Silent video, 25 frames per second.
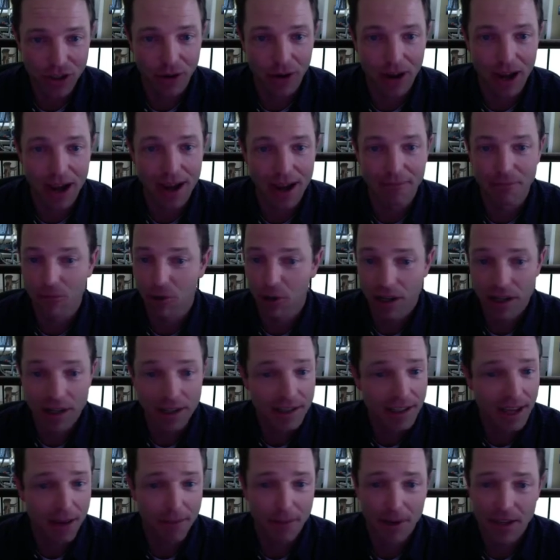So I'm working
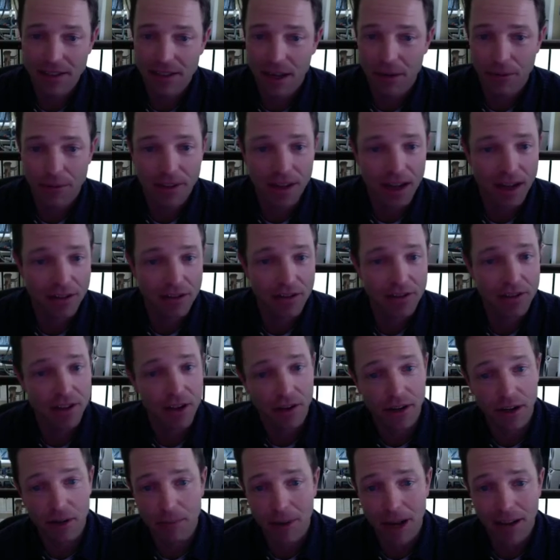side by side with doctors.
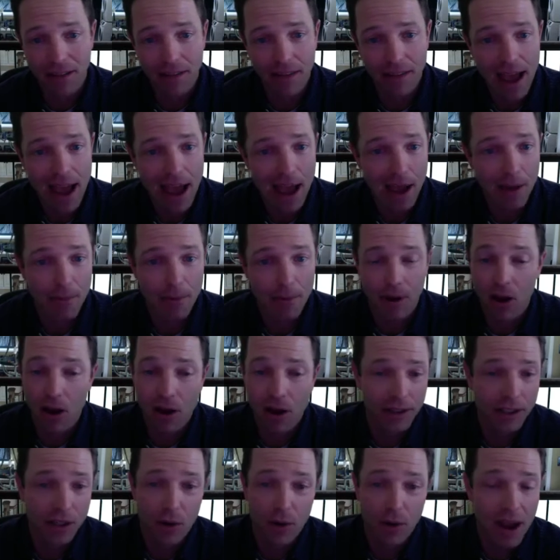They're in my lab,
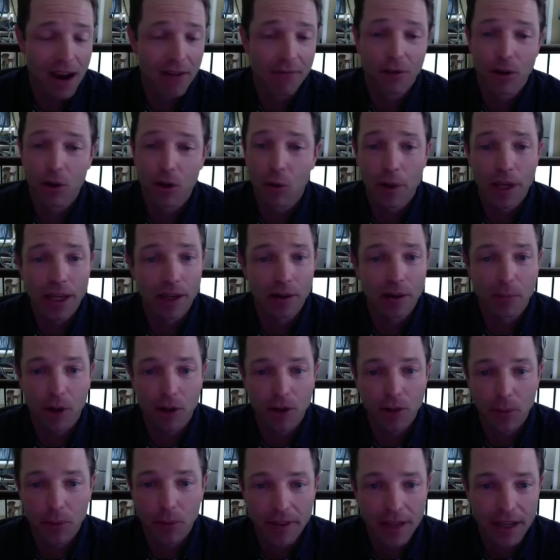every week,
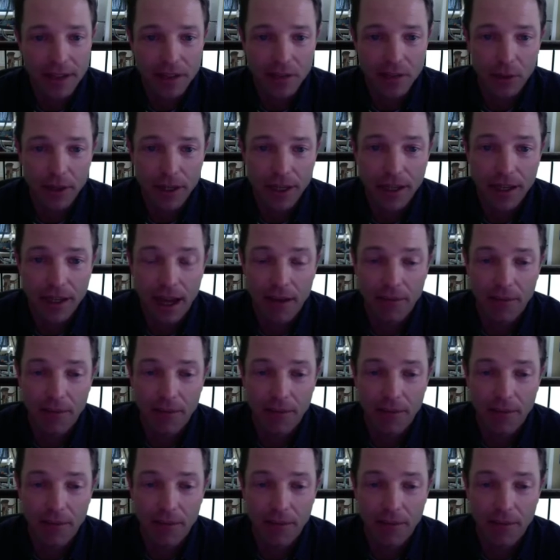multiple days a week.